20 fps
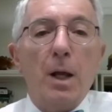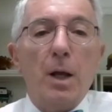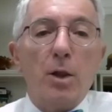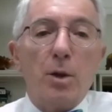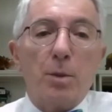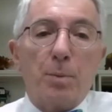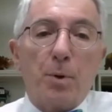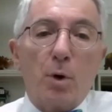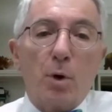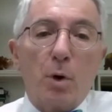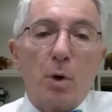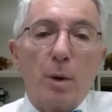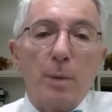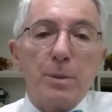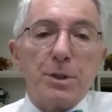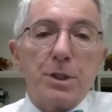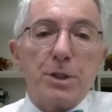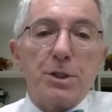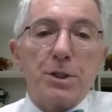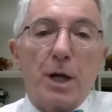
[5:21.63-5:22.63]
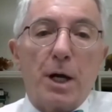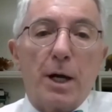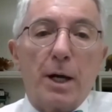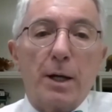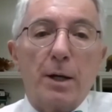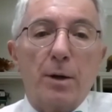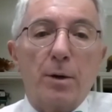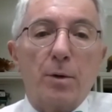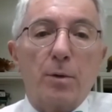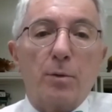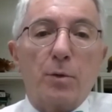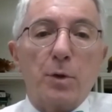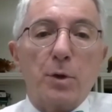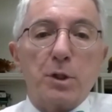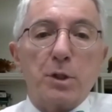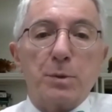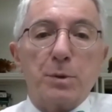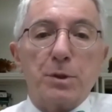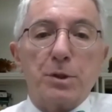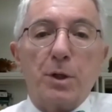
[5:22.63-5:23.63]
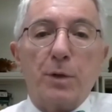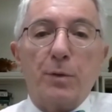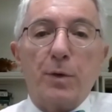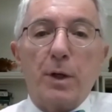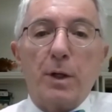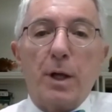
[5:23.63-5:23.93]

The program is designed for the specific